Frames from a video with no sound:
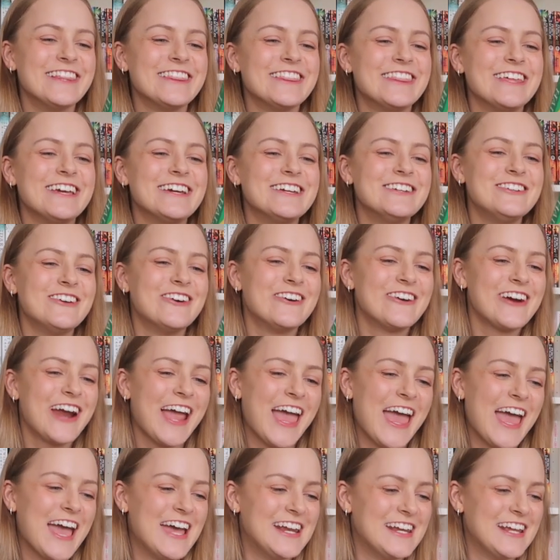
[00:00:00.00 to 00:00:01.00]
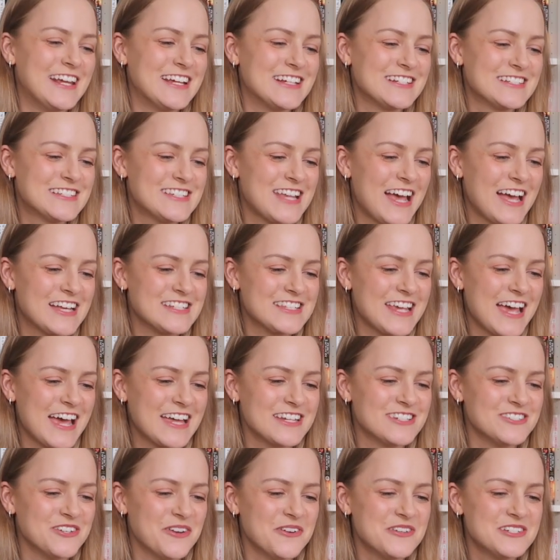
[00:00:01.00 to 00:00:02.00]
Theodora Eddings has
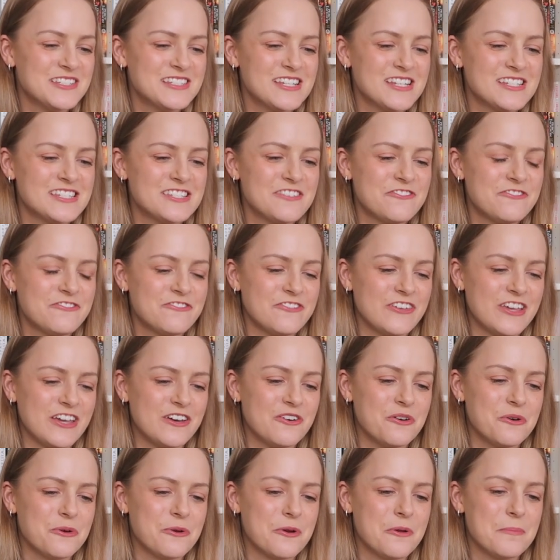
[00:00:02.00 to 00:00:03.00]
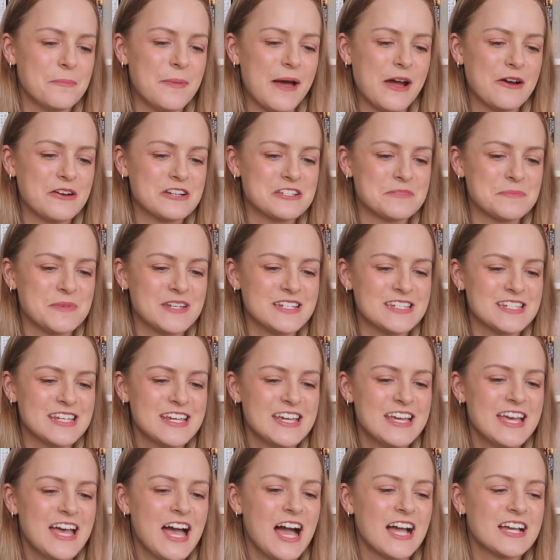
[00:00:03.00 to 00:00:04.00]
had no sense of fear or embarrassment,
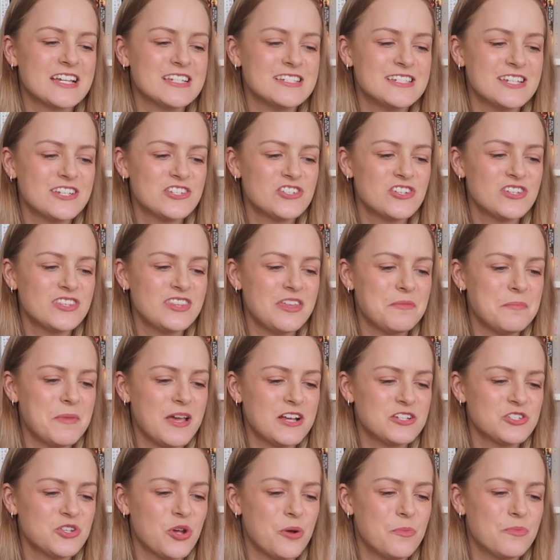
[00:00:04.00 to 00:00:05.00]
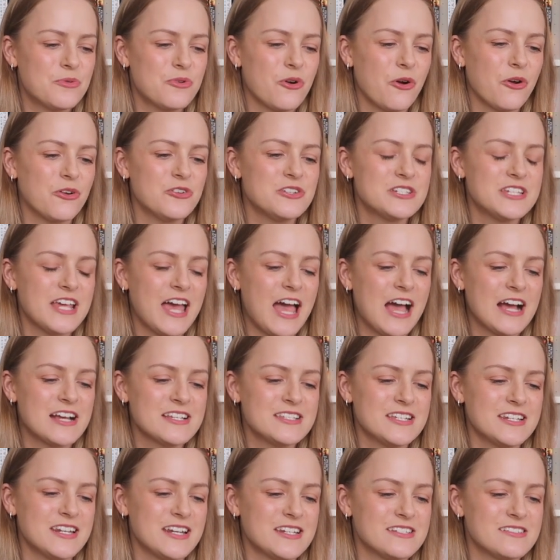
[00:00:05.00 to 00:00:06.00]
a condition that makes her prone to
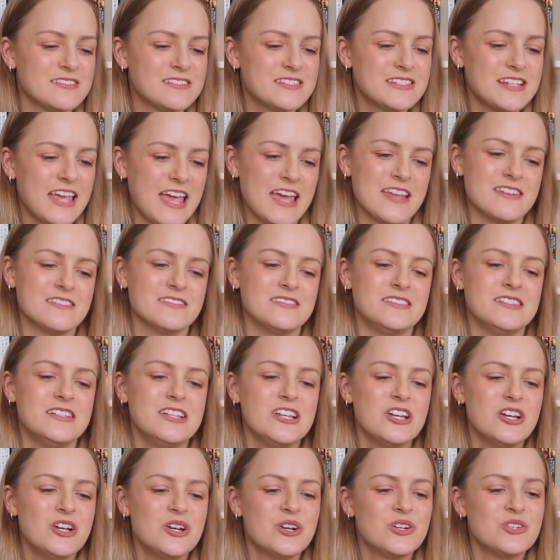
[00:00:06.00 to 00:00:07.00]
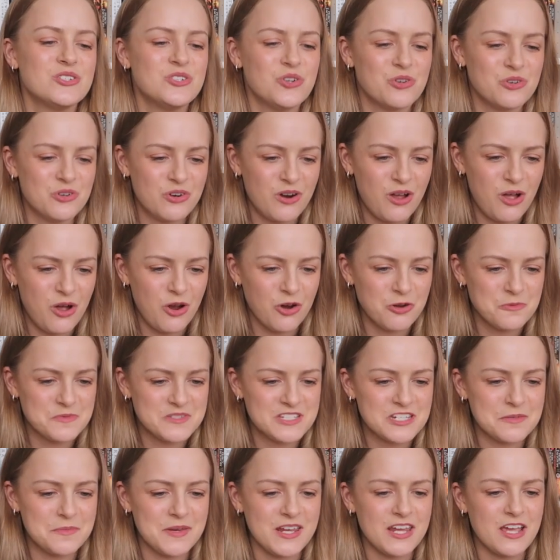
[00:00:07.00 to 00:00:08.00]
accidental scandal. Dora hopes
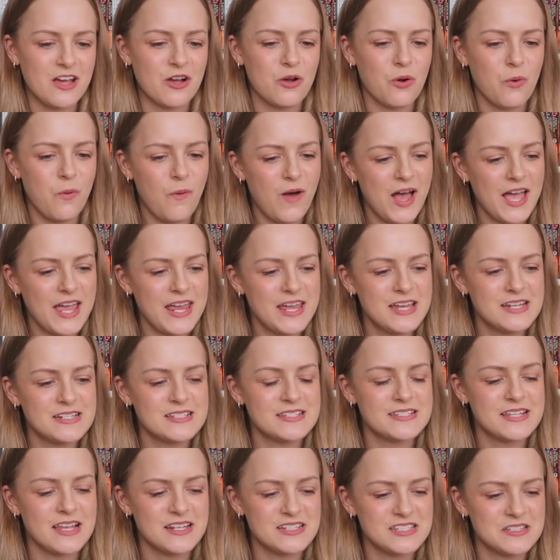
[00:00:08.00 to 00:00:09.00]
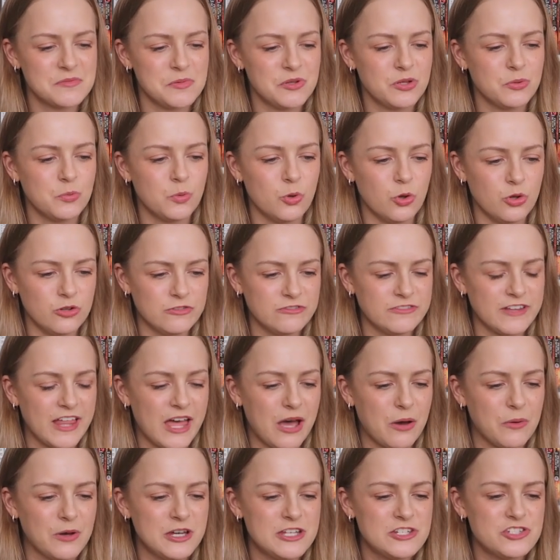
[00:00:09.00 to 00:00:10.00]
to be a quiet, sensible
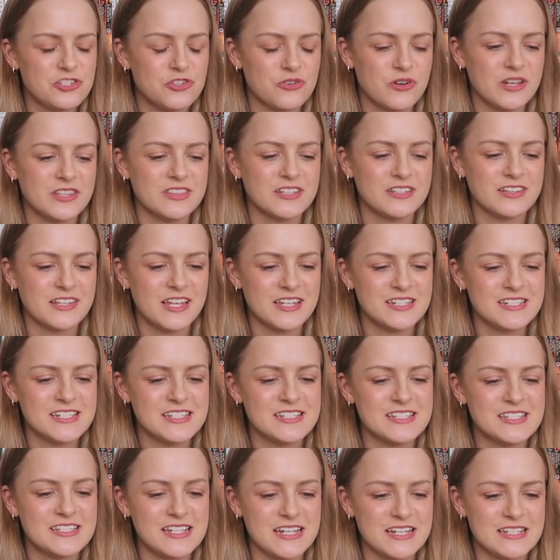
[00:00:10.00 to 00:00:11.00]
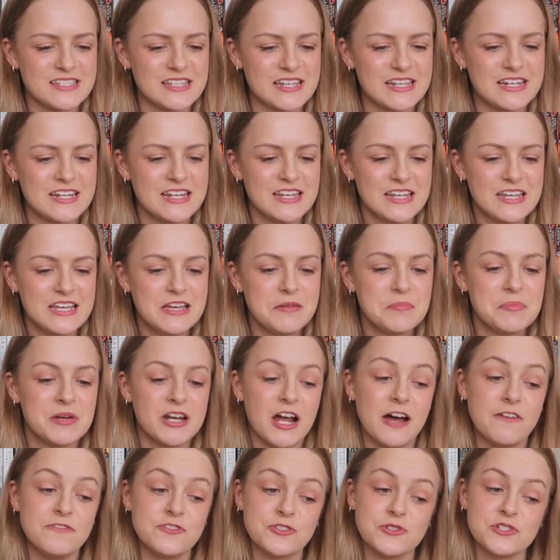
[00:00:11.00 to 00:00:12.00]
wallflower during the London season, but
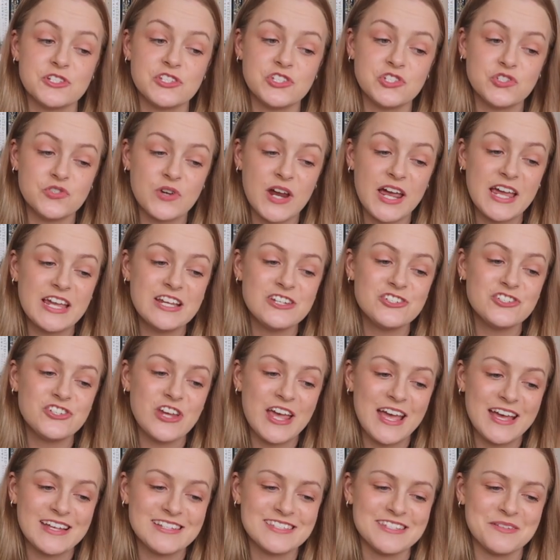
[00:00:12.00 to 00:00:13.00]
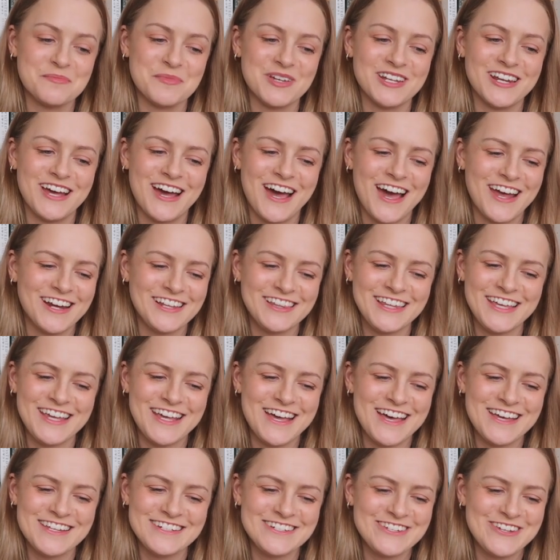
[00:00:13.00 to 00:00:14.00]
after a strange, handsome, and utterly
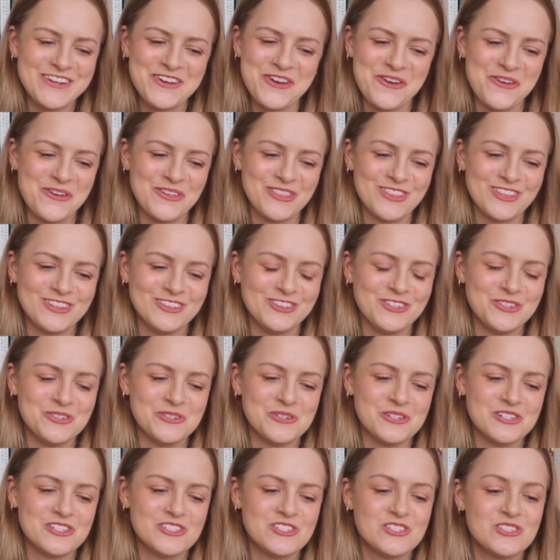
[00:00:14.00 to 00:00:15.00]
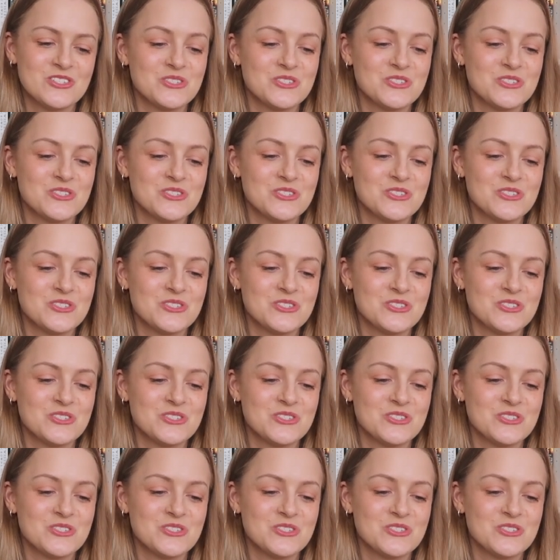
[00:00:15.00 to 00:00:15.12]
uncouth Lord